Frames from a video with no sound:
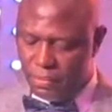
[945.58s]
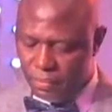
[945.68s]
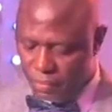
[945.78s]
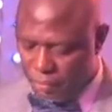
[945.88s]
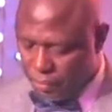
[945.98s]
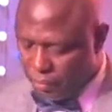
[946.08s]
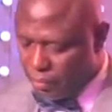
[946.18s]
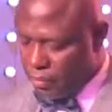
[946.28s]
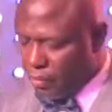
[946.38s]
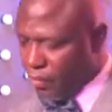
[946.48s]

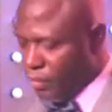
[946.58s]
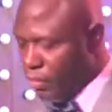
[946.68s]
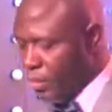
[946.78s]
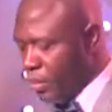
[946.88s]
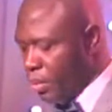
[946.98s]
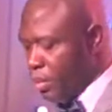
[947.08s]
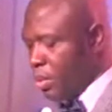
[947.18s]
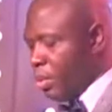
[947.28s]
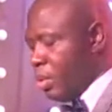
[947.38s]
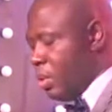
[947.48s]
No one is speaking in this clip.